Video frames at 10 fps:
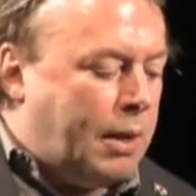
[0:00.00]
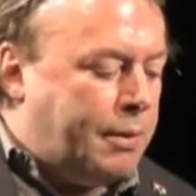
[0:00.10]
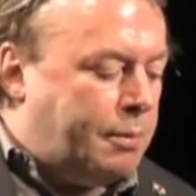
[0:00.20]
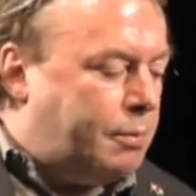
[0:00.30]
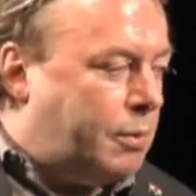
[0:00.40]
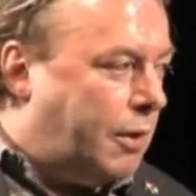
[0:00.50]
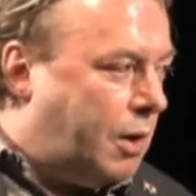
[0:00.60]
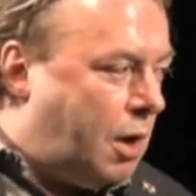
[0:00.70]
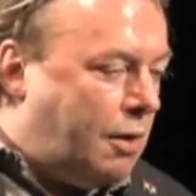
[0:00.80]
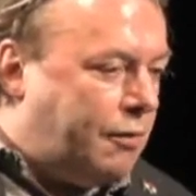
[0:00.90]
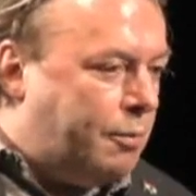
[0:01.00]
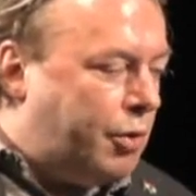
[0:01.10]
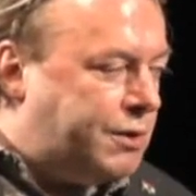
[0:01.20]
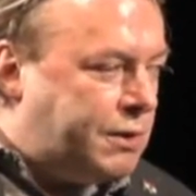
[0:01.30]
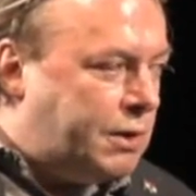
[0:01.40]
and the other half
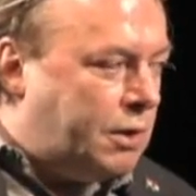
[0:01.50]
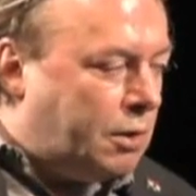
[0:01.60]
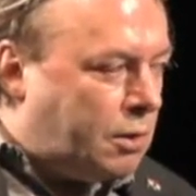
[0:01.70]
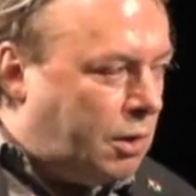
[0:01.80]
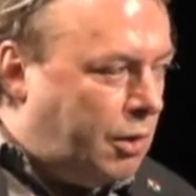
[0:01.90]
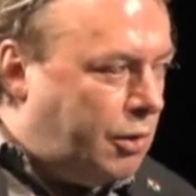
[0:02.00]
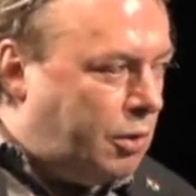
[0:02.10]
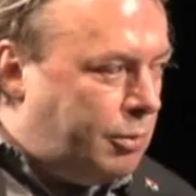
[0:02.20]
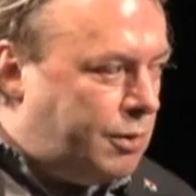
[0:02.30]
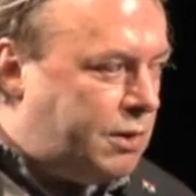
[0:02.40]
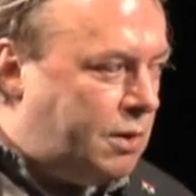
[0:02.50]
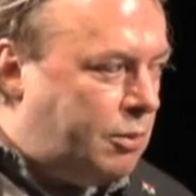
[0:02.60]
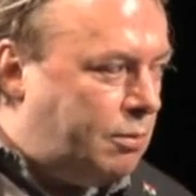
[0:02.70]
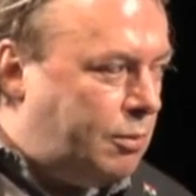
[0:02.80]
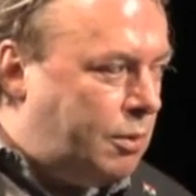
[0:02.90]
imprisoned in a colonial
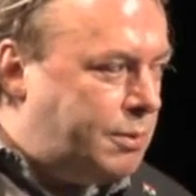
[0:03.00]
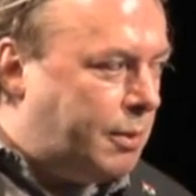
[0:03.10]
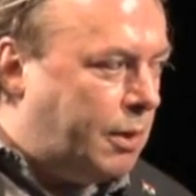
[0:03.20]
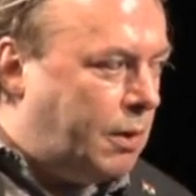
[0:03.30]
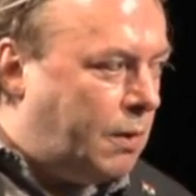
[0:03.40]
museum in Bloomsbury.